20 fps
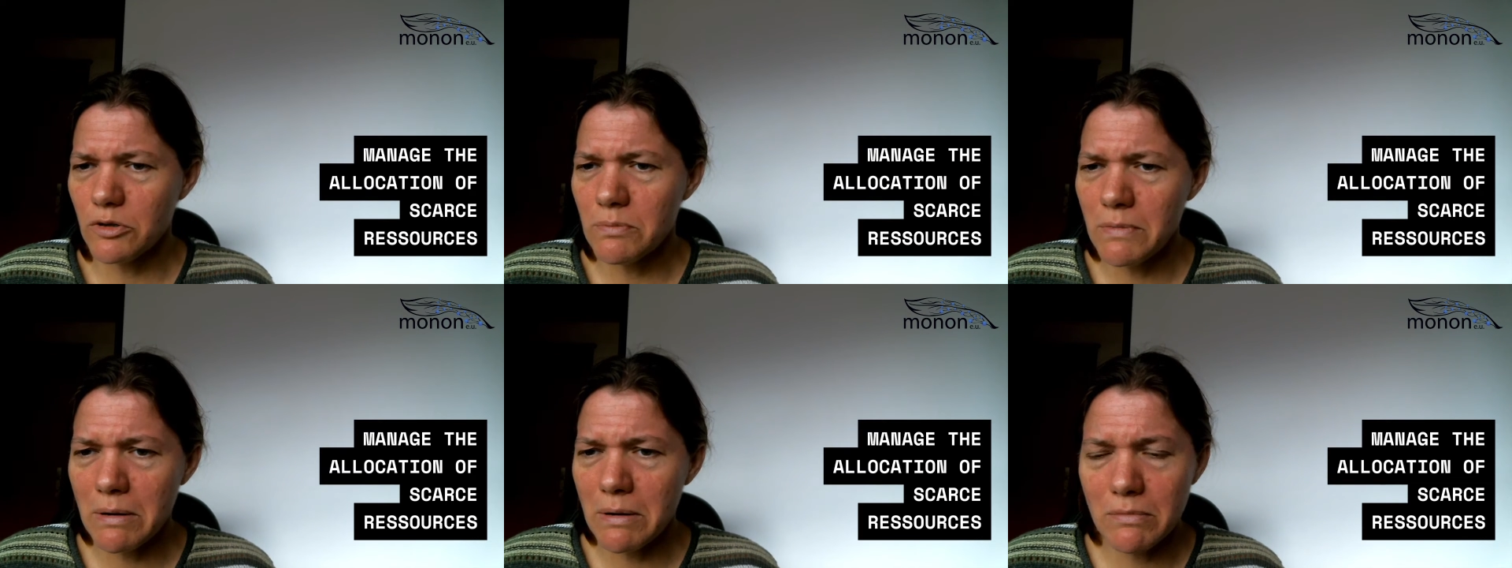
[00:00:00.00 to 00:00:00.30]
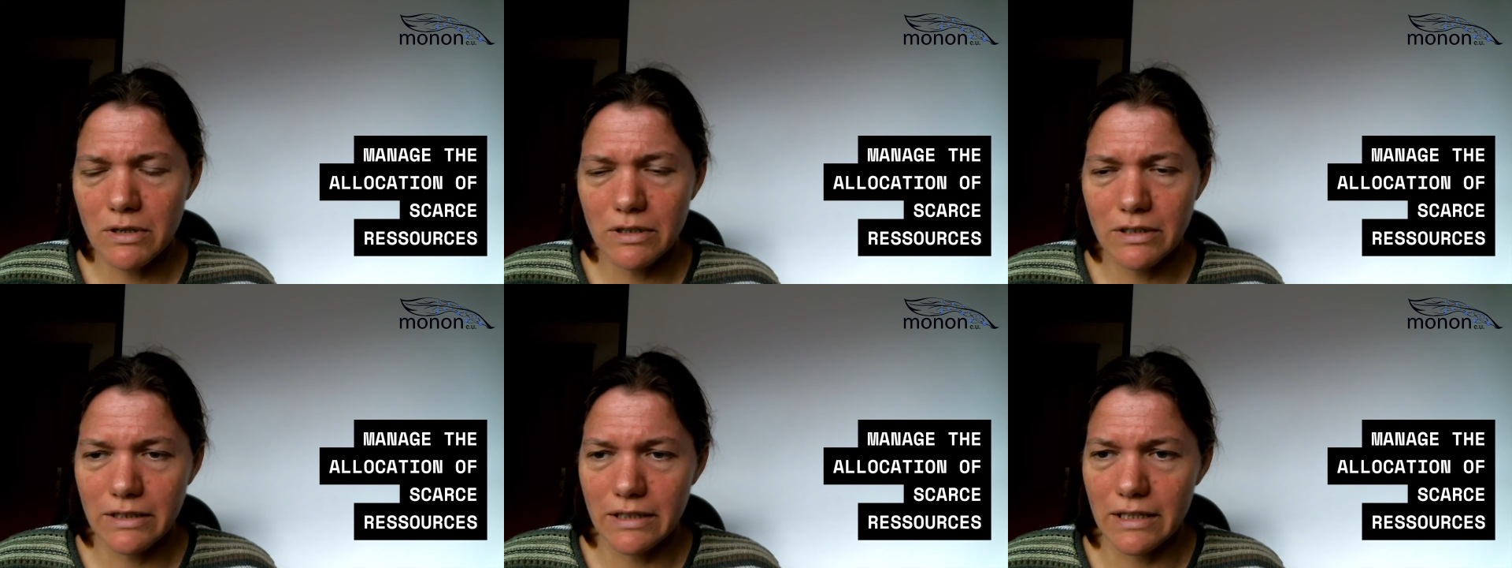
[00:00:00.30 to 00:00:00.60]

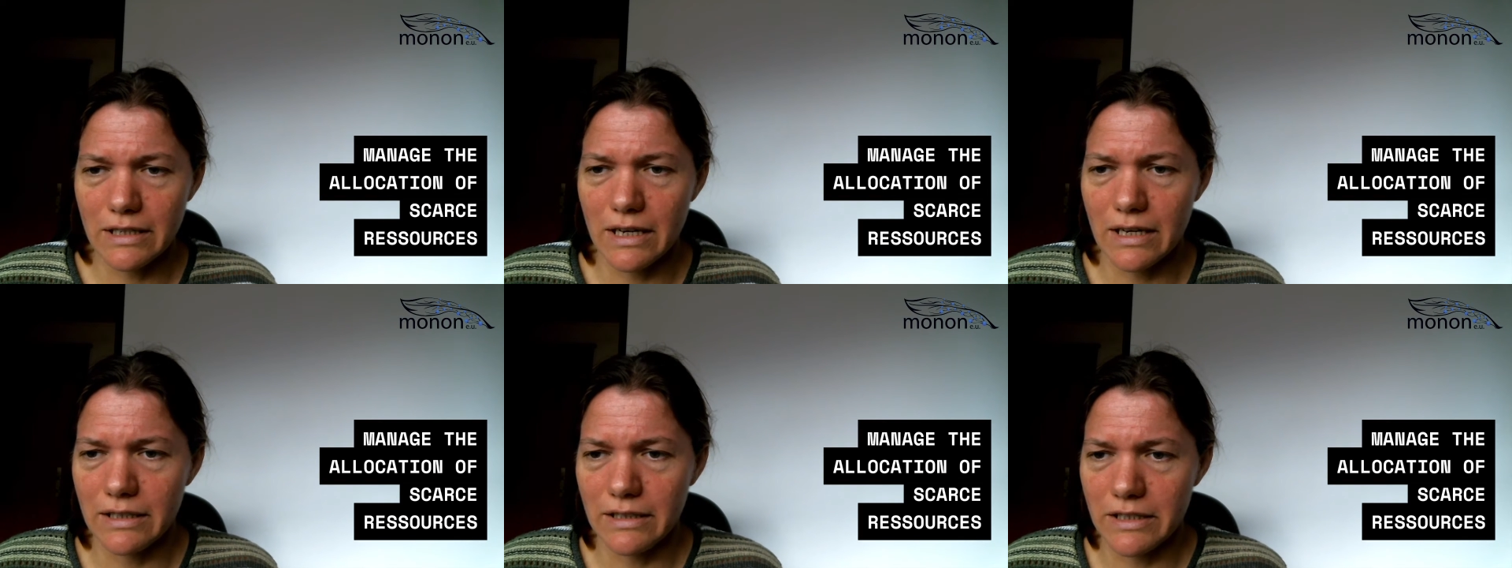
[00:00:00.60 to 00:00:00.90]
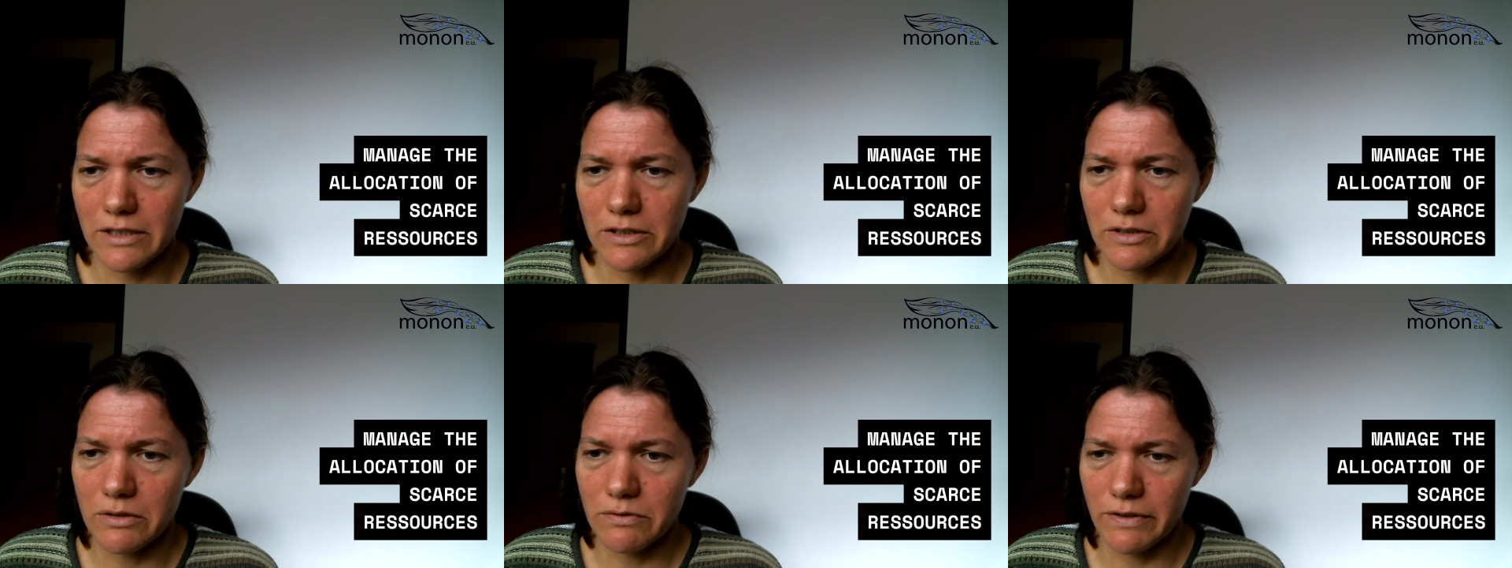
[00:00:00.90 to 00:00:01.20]
remember the
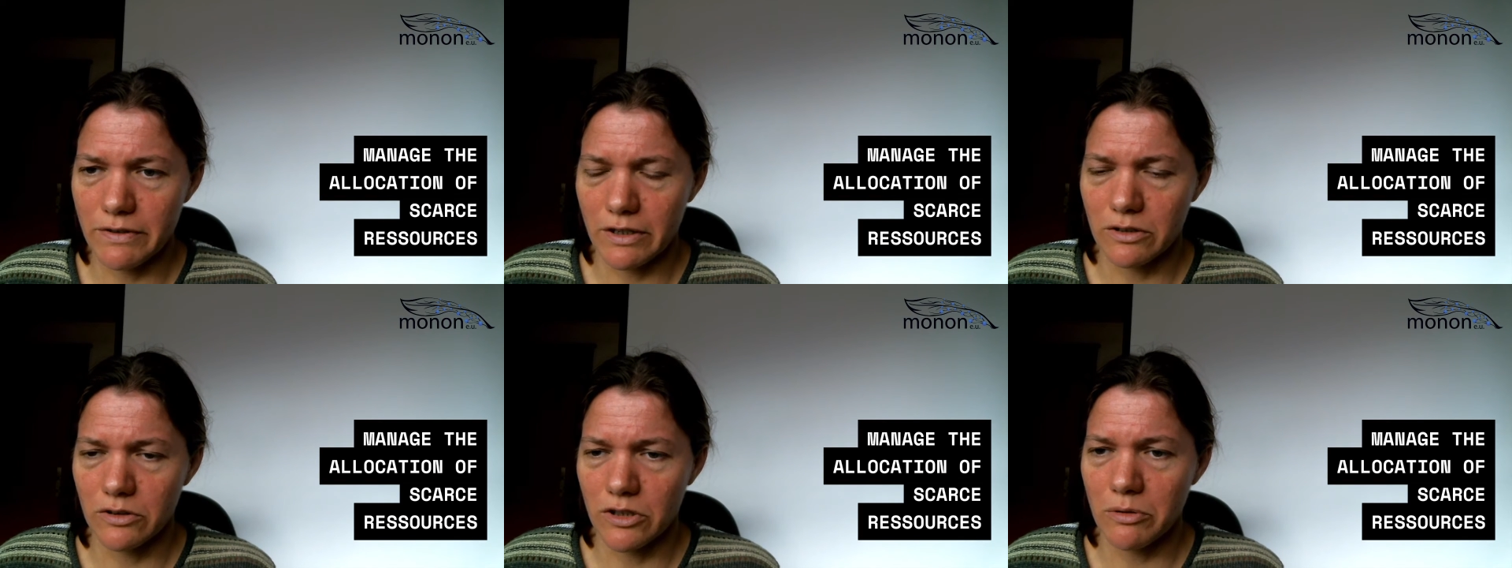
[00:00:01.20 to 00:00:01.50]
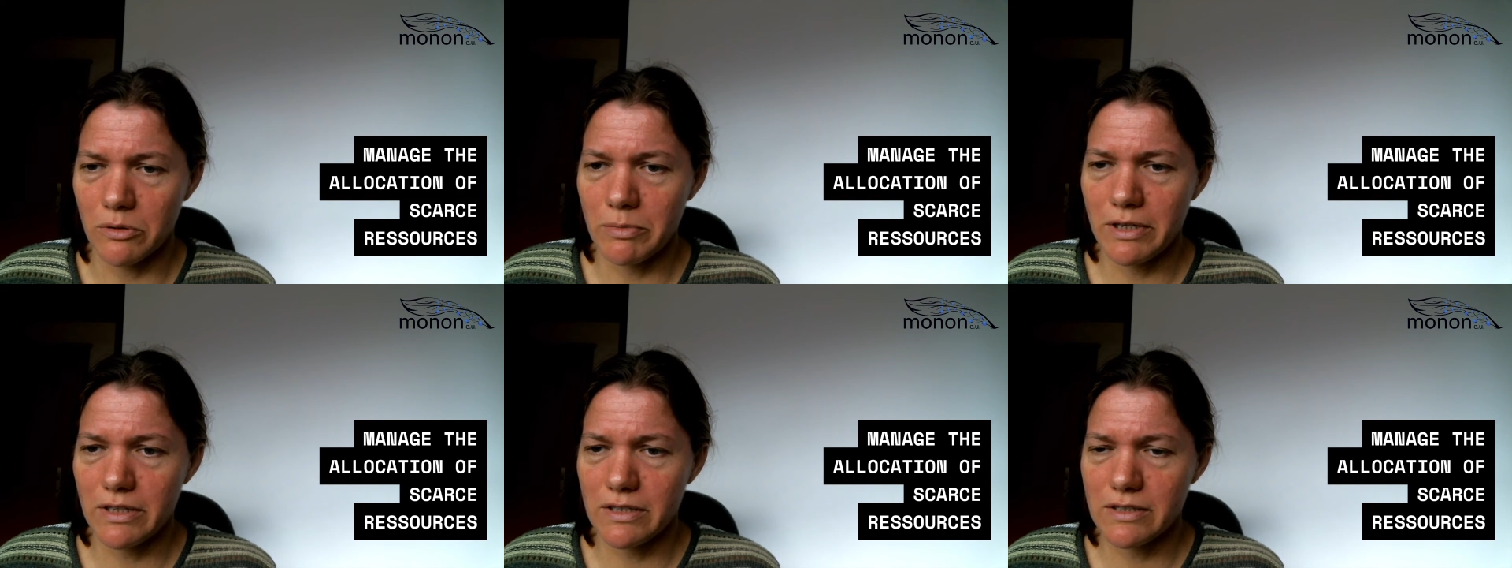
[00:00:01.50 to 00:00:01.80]
idea of
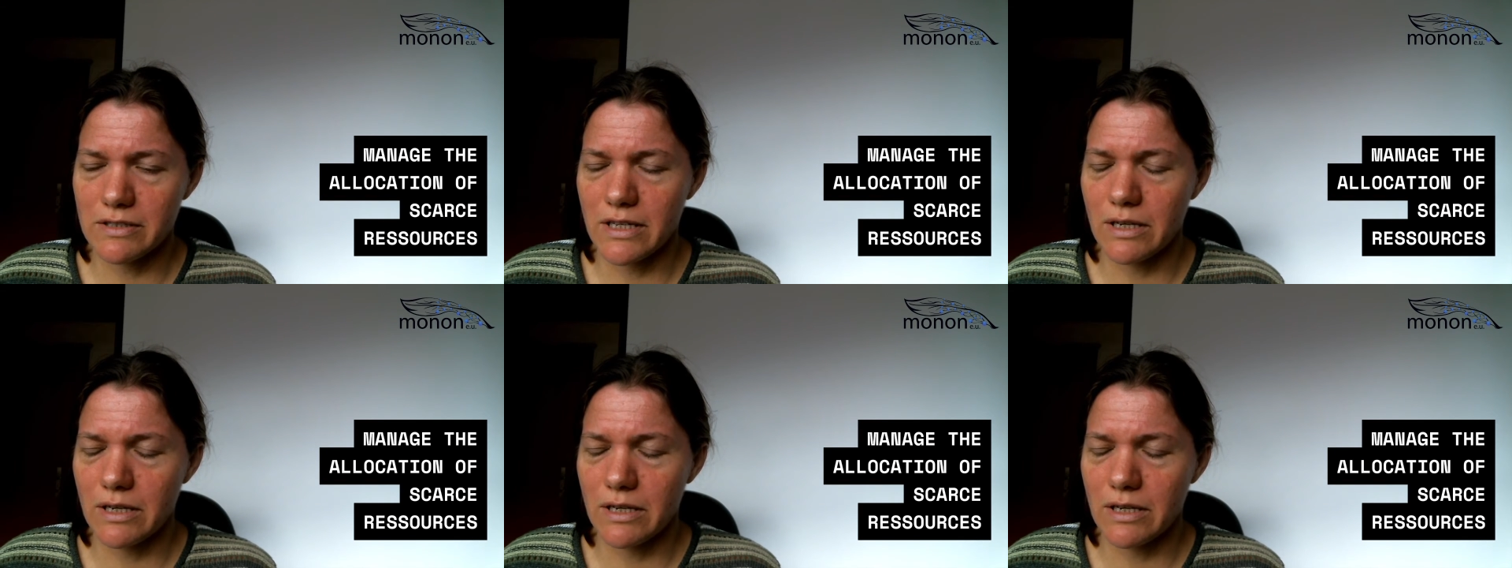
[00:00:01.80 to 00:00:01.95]
economics.